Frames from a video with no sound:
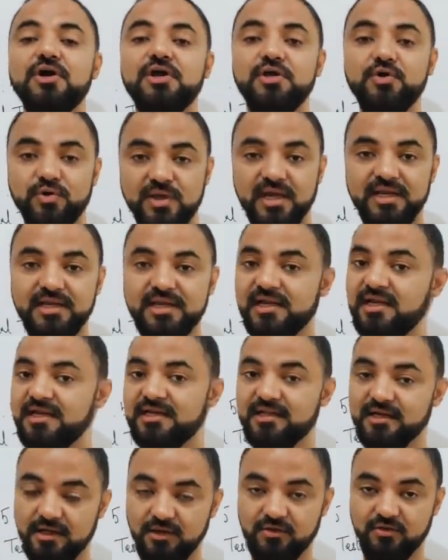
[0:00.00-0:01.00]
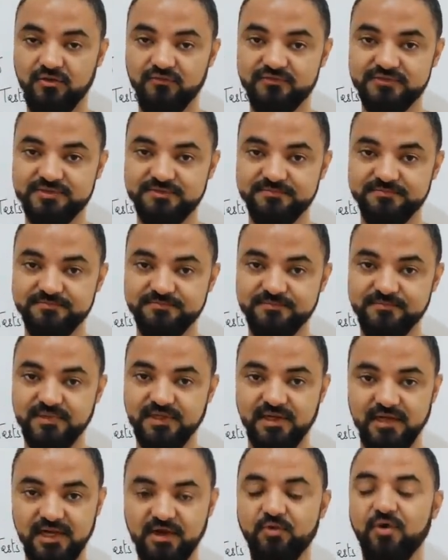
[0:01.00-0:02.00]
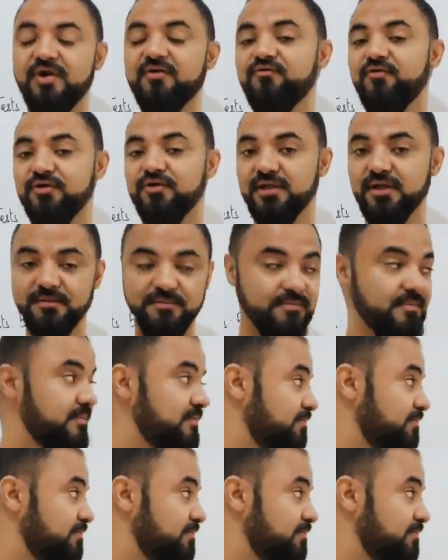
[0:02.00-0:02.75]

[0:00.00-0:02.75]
you can clear the cutoffs required for the